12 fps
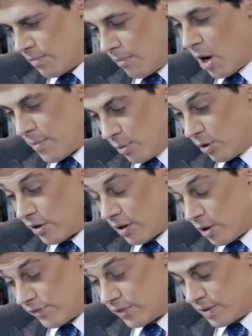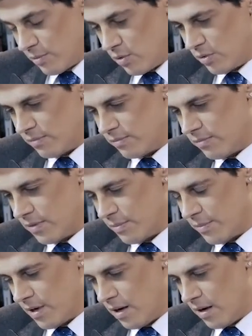my book and hopefully more
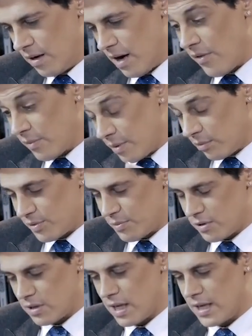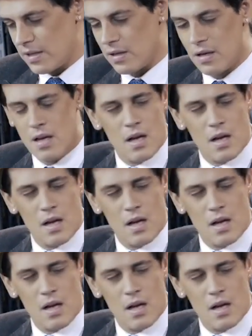other people's books later,